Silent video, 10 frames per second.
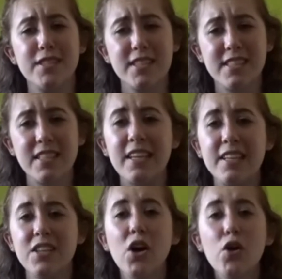
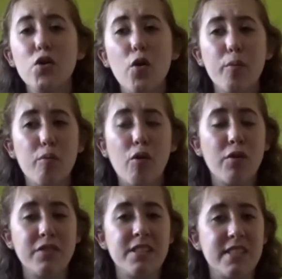succeed. No
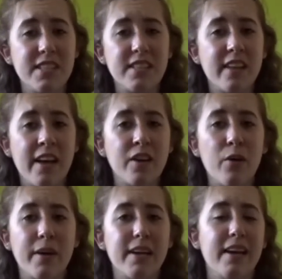prof is sitting there
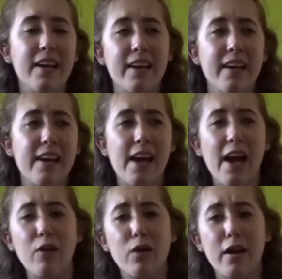going, ha ha ha,
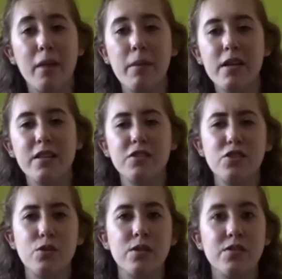how can I make these
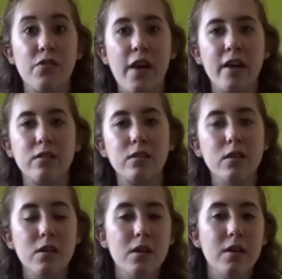students fail?
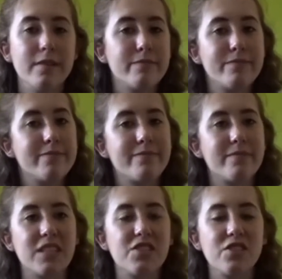
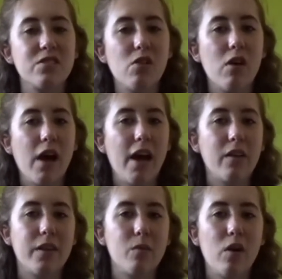It's just not
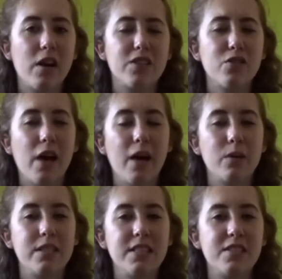how they work. It's not how
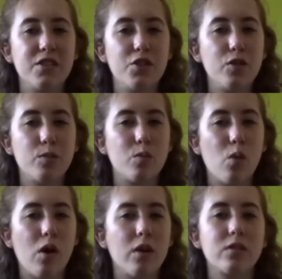a decent human
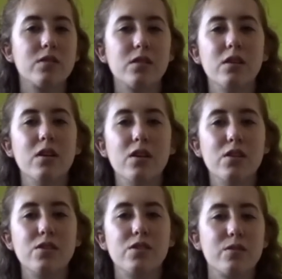works.
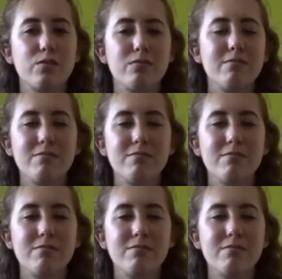So